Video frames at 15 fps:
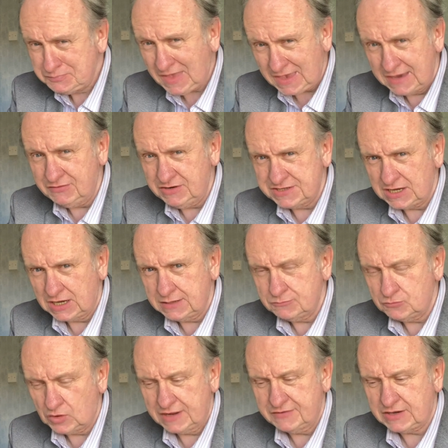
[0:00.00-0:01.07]
Every time,
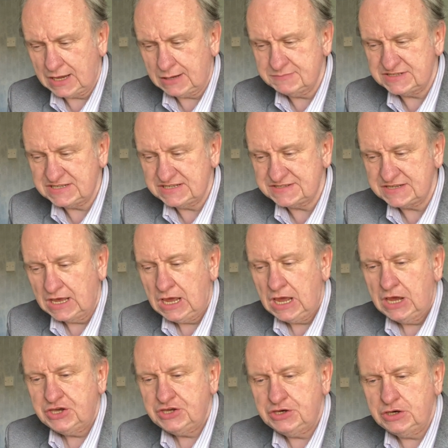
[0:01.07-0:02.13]
whatever happens is
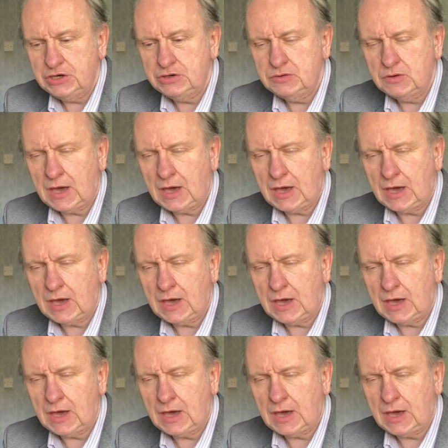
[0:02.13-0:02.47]
you